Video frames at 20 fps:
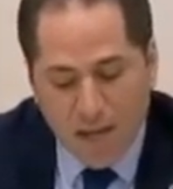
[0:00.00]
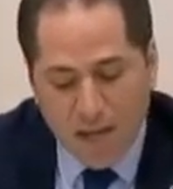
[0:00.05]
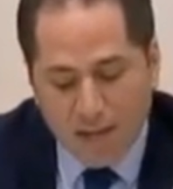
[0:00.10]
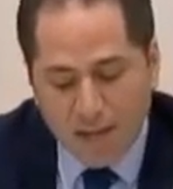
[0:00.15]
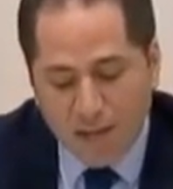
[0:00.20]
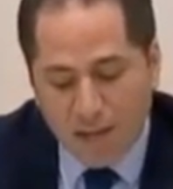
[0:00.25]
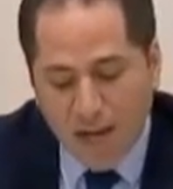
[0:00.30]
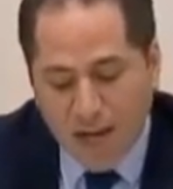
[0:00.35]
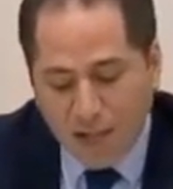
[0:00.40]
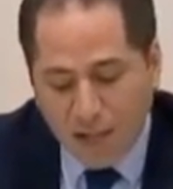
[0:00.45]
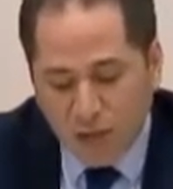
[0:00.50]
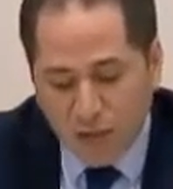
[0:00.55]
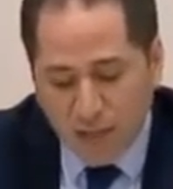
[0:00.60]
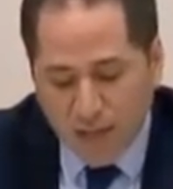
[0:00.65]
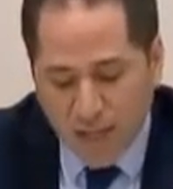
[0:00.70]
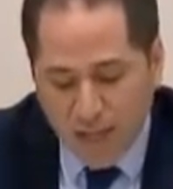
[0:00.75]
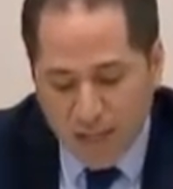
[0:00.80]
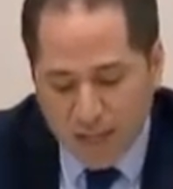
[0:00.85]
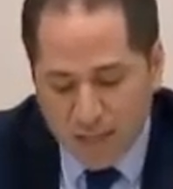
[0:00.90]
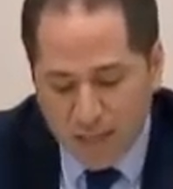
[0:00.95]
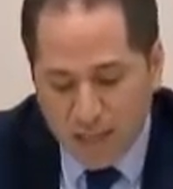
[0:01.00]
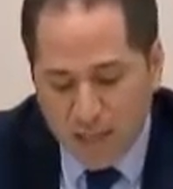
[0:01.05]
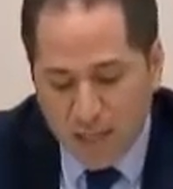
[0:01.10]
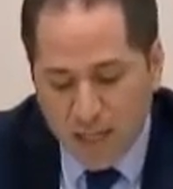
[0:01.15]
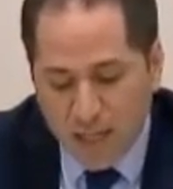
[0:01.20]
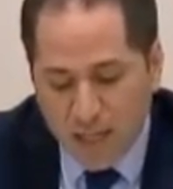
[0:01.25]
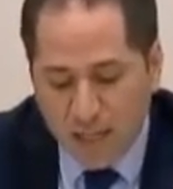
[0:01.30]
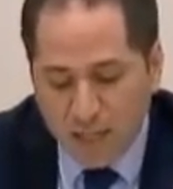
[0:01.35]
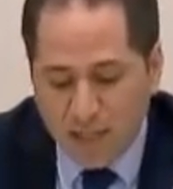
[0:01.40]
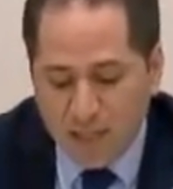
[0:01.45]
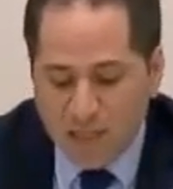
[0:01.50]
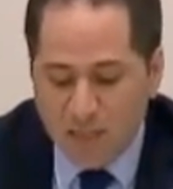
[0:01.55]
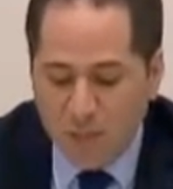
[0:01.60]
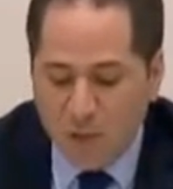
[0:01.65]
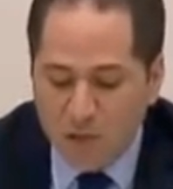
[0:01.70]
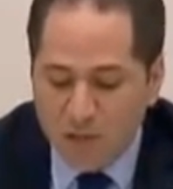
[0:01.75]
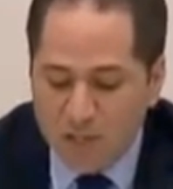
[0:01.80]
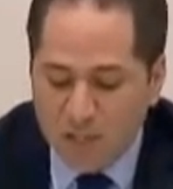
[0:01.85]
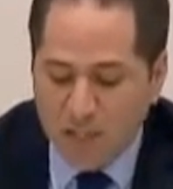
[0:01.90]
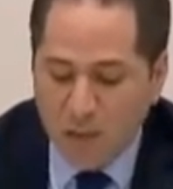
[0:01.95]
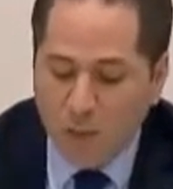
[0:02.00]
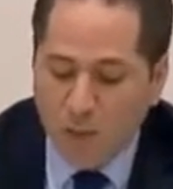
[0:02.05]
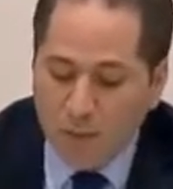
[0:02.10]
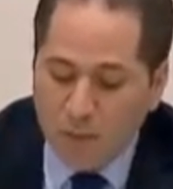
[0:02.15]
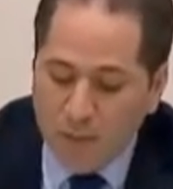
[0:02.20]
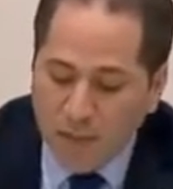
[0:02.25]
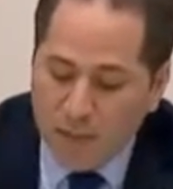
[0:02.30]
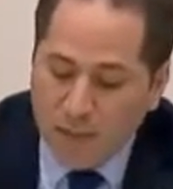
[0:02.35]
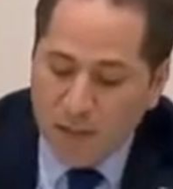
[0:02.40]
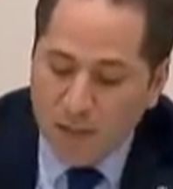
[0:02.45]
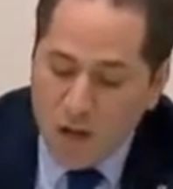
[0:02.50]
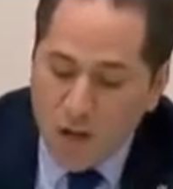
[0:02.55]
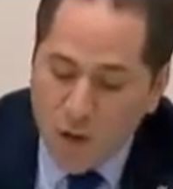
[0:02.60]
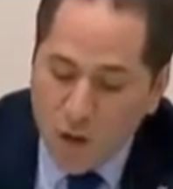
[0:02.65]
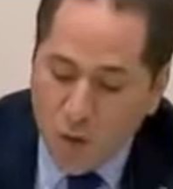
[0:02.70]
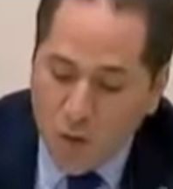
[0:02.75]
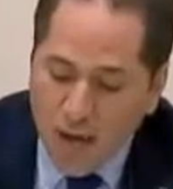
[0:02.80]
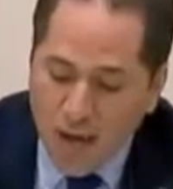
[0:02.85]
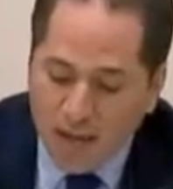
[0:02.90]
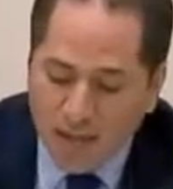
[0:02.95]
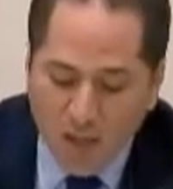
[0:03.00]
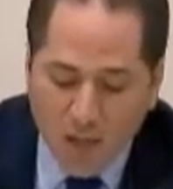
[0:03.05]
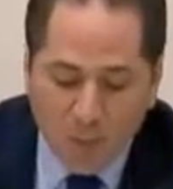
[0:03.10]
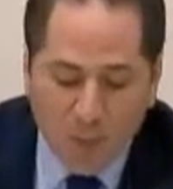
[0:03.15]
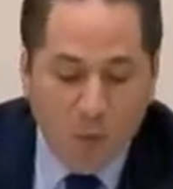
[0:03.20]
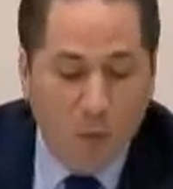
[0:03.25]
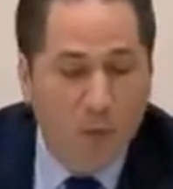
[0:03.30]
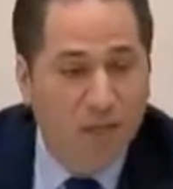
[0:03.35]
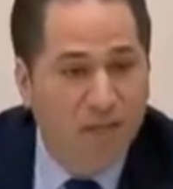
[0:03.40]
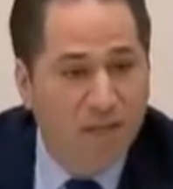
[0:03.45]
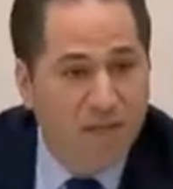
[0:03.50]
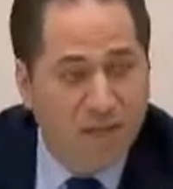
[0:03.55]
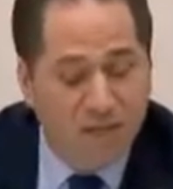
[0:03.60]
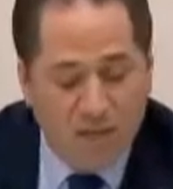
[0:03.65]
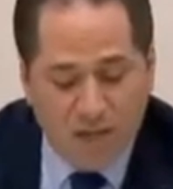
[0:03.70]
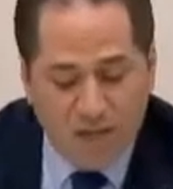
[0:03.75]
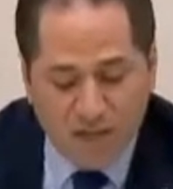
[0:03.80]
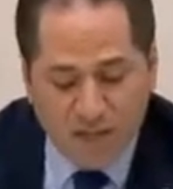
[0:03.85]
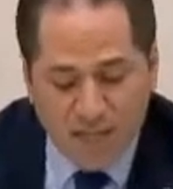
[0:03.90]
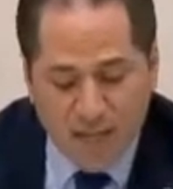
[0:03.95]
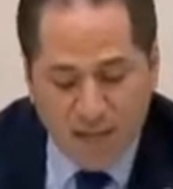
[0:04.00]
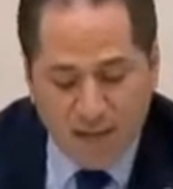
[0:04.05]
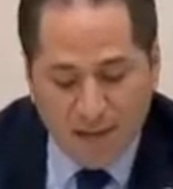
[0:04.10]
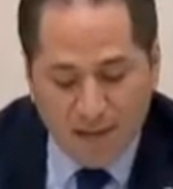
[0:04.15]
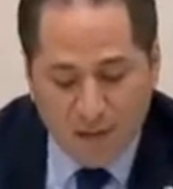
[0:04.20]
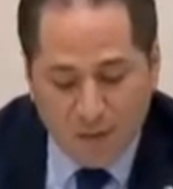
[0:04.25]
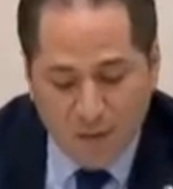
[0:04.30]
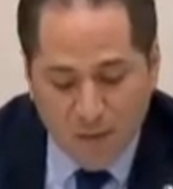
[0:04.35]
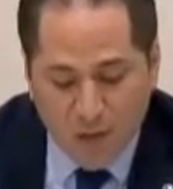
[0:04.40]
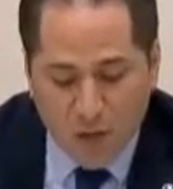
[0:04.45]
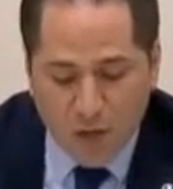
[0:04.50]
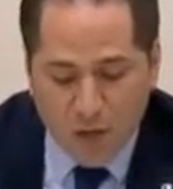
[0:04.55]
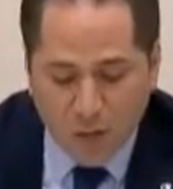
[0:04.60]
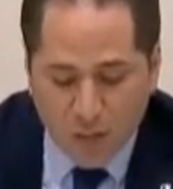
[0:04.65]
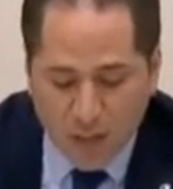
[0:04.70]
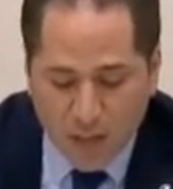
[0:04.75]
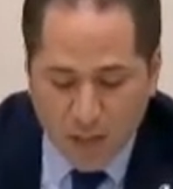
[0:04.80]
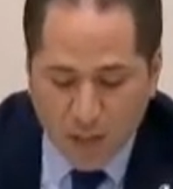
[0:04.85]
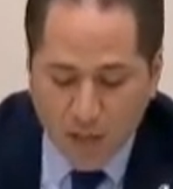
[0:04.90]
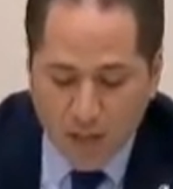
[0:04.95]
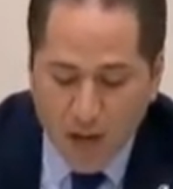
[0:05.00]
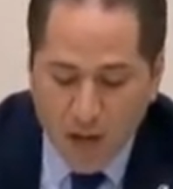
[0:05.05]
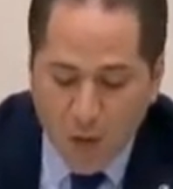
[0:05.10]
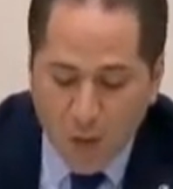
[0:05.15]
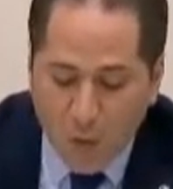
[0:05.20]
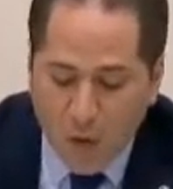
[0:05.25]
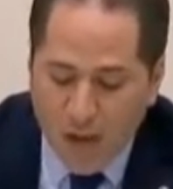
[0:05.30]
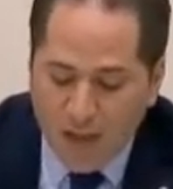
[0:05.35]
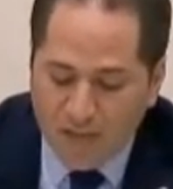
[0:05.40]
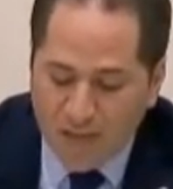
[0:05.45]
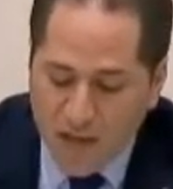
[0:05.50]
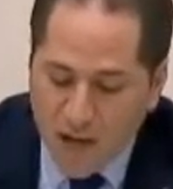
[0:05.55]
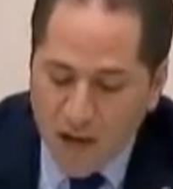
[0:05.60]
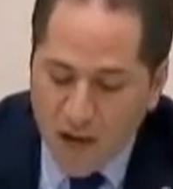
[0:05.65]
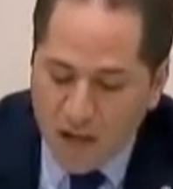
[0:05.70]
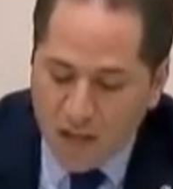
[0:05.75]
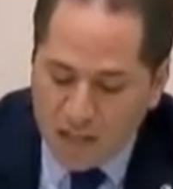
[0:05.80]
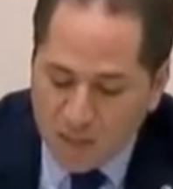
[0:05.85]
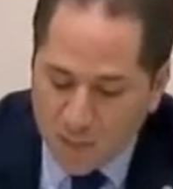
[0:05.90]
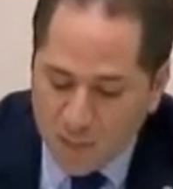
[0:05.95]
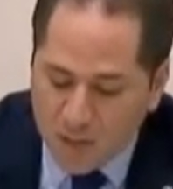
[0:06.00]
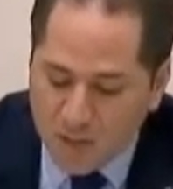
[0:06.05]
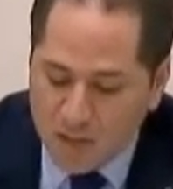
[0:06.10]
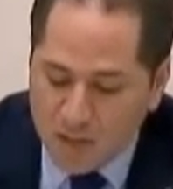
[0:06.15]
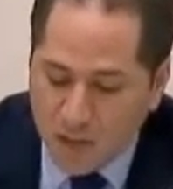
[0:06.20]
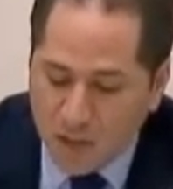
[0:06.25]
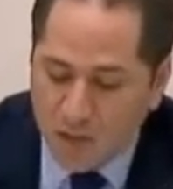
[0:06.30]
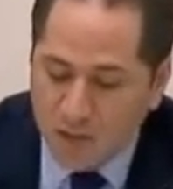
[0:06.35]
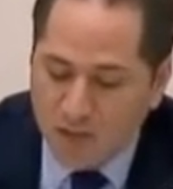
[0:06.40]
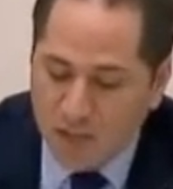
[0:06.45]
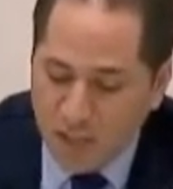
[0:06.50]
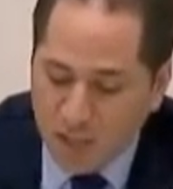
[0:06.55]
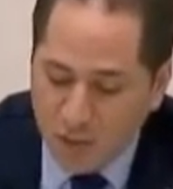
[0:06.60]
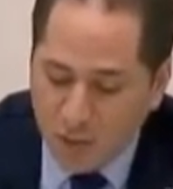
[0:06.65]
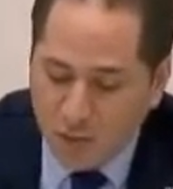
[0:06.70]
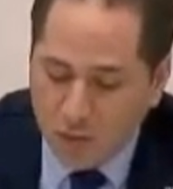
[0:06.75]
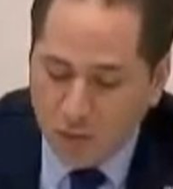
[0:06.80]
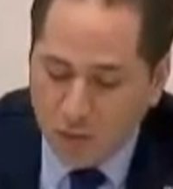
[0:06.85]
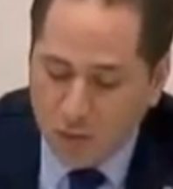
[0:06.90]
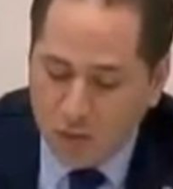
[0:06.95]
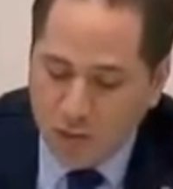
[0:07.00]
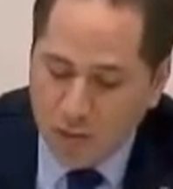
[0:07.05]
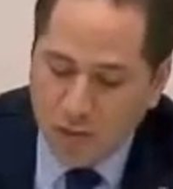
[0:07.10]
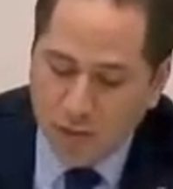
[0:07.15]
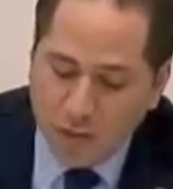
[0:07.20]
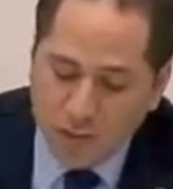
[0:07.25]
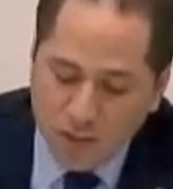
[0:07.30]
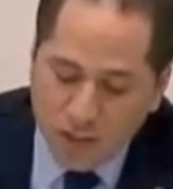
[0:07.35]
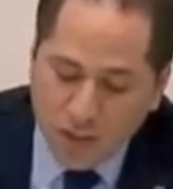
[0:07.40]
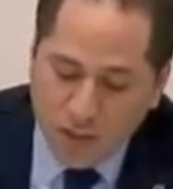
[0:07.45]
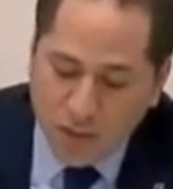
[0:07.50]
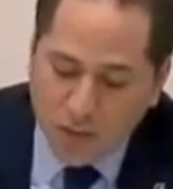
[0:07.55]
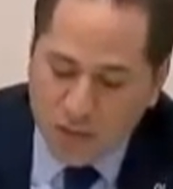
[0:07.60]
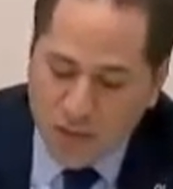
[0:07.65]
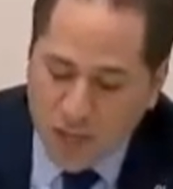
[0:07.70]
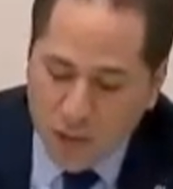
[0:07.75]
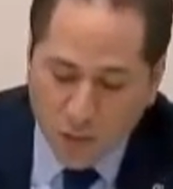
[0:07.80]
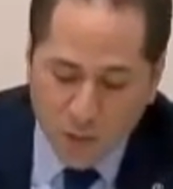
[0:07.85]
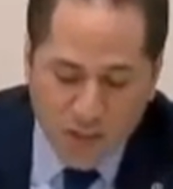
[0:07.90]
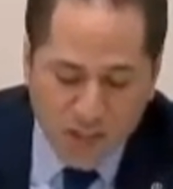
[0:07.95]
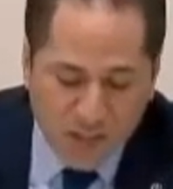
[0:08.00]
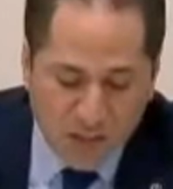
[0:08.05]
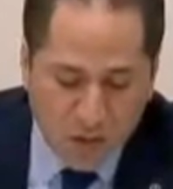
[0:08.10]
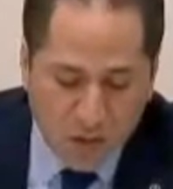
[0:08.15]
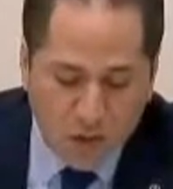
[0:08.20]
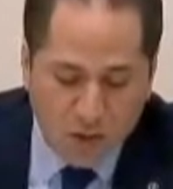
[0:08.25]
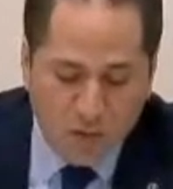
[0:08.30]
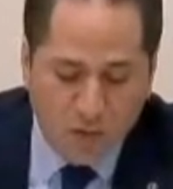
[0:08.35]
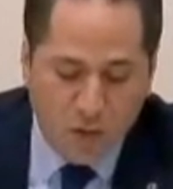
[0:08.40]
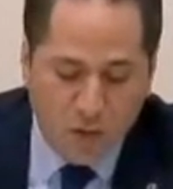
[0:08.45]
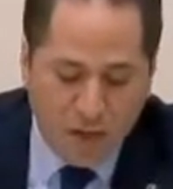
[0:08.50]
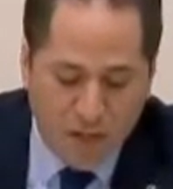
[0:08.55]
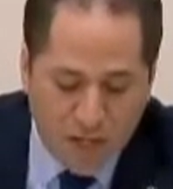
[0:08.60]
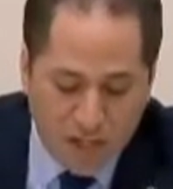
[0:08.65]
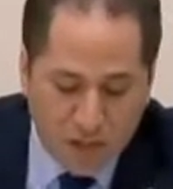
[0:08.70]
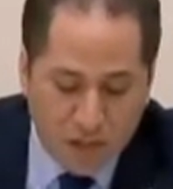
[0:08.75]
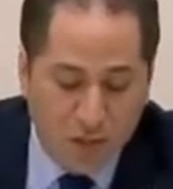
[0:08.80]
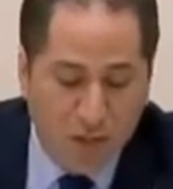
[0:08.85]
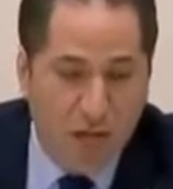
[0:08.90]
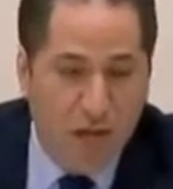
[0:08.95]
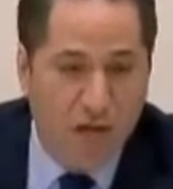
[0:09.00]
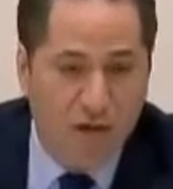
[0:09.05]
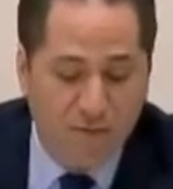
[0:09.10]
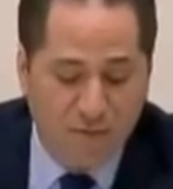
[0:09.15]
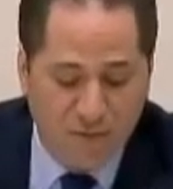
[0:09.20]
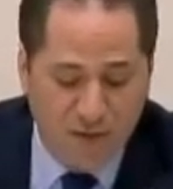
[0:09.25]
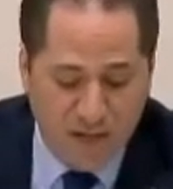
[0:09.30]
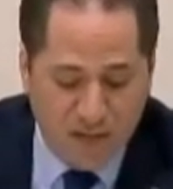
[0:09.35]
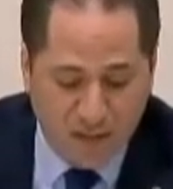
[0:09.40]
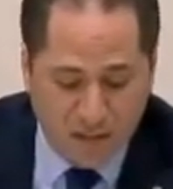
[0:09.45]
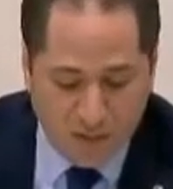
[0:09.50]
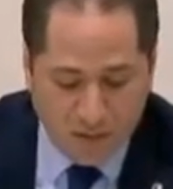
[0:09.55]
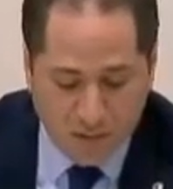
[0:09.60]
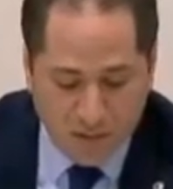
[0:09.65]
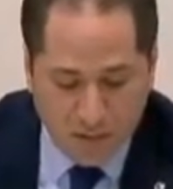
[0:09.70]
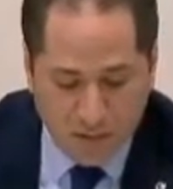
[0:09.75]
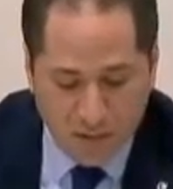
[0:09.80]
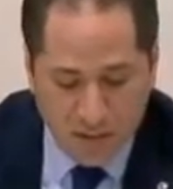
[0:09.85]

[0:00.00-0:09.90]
In the latter case, it is mostly women who end up quitting their scientific career while their husbands continue their research vocation unaffected.